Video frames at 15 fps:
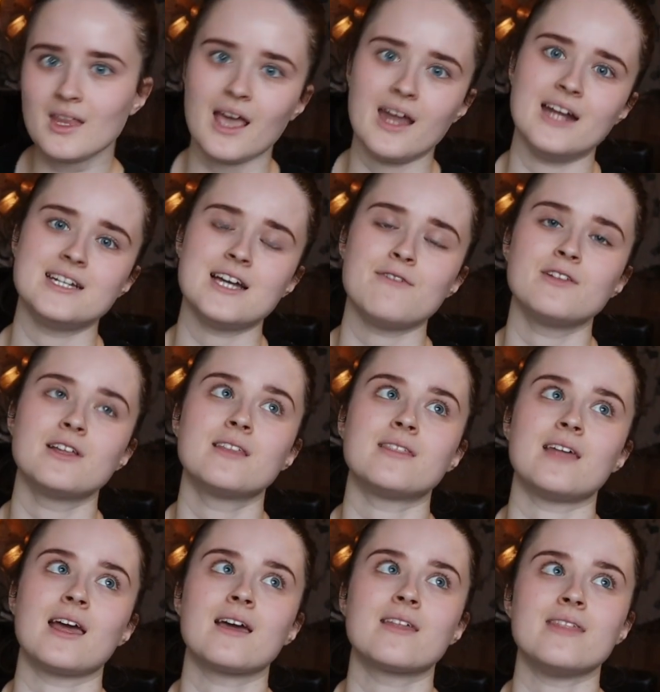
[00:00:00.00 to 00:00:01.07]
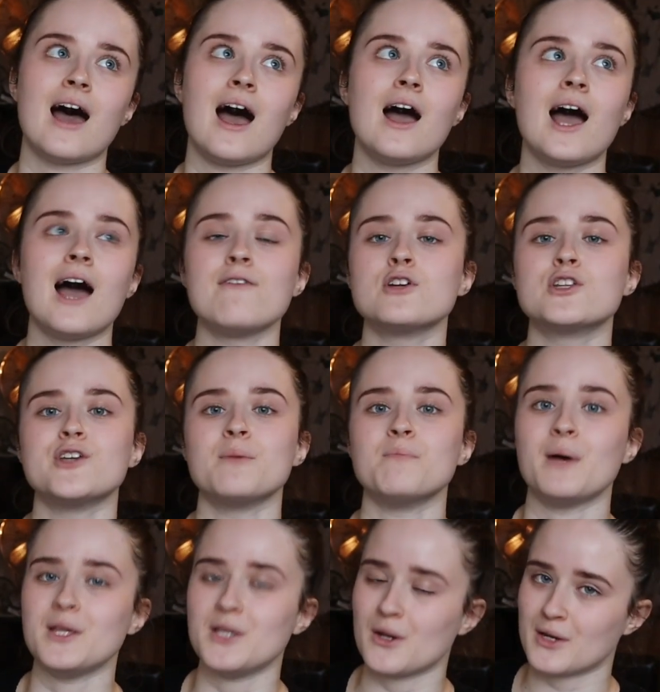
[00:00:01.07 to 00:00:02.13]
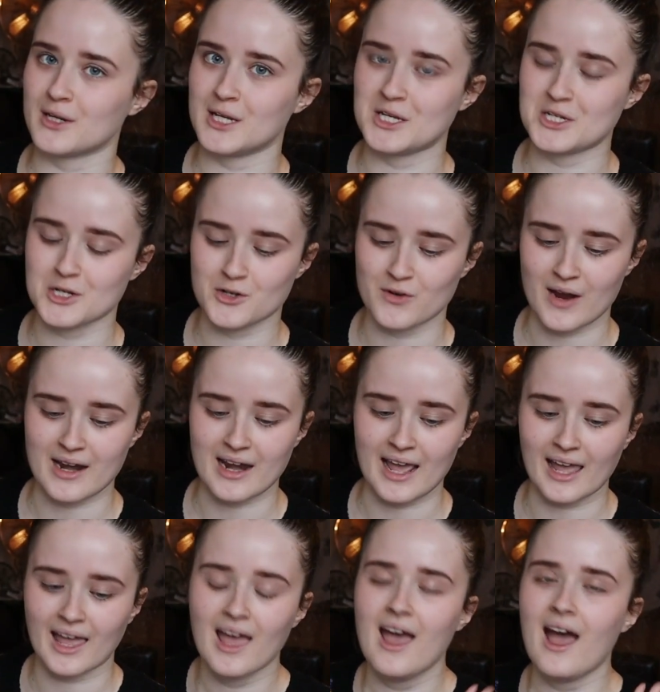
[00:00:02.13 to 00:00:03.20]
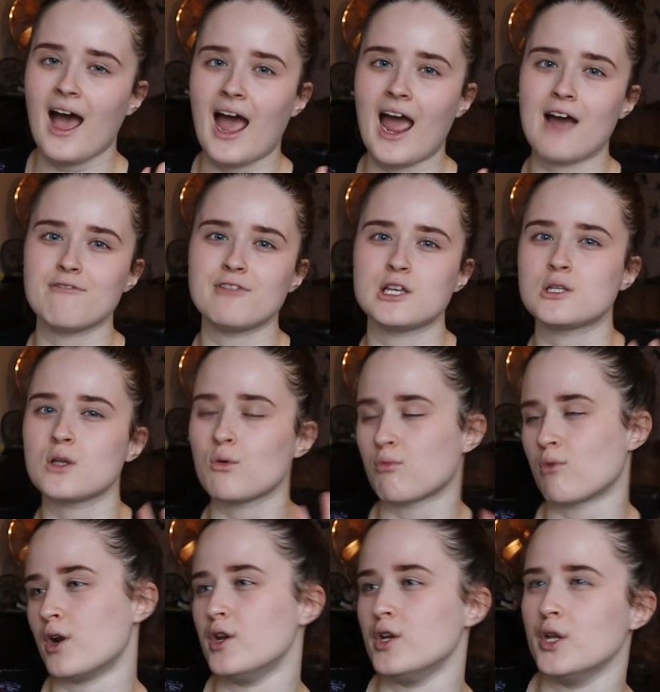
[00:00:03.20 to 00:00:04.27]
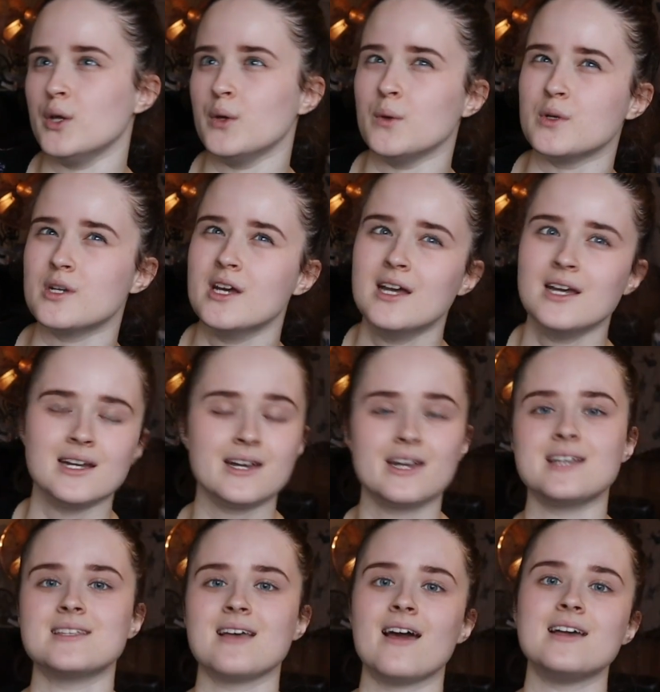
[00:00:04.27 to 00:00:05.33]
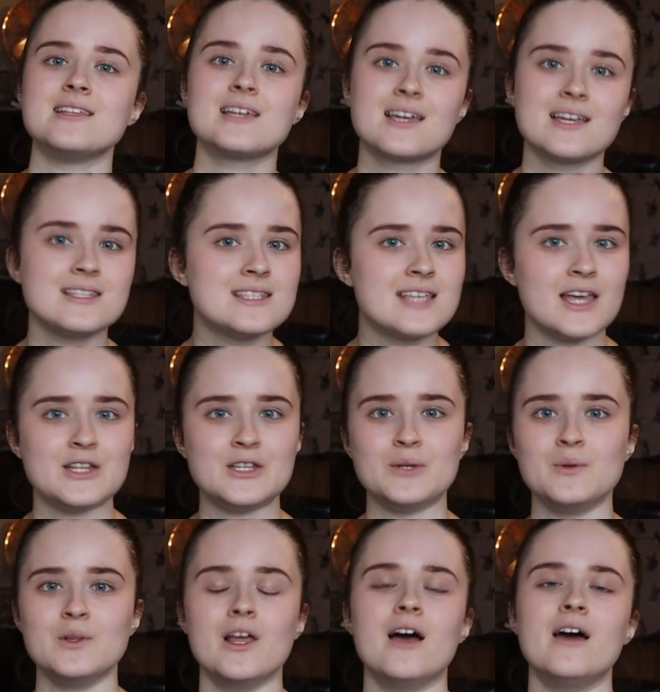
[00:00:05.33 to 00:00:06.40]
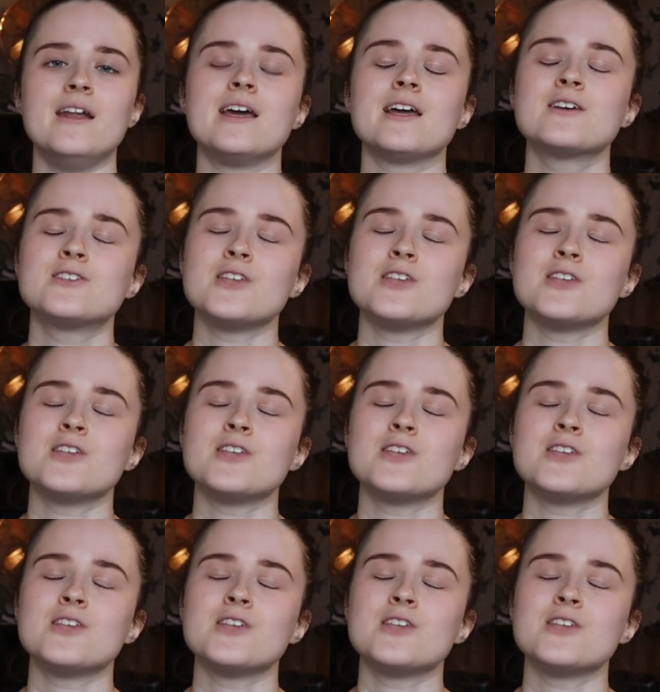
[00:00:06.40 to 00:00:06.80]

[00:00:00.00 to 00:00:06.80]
And I definitely think that having done my yoga teacher training, I have this renewed desire to continue learning.